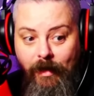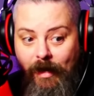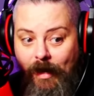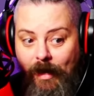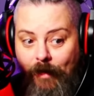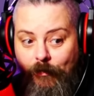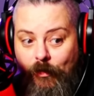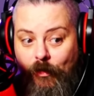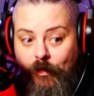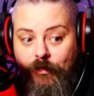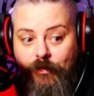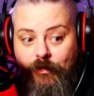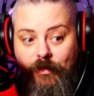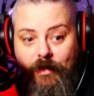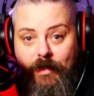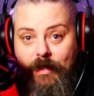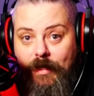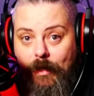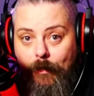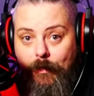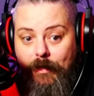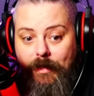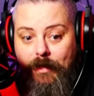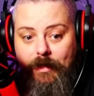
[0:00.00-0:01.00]
I've got to say it
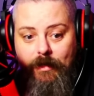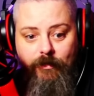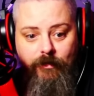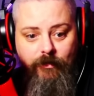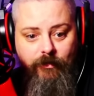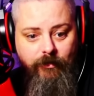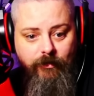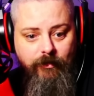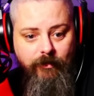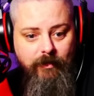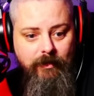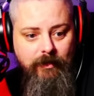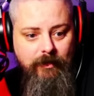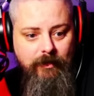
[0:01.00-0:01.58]
how it is.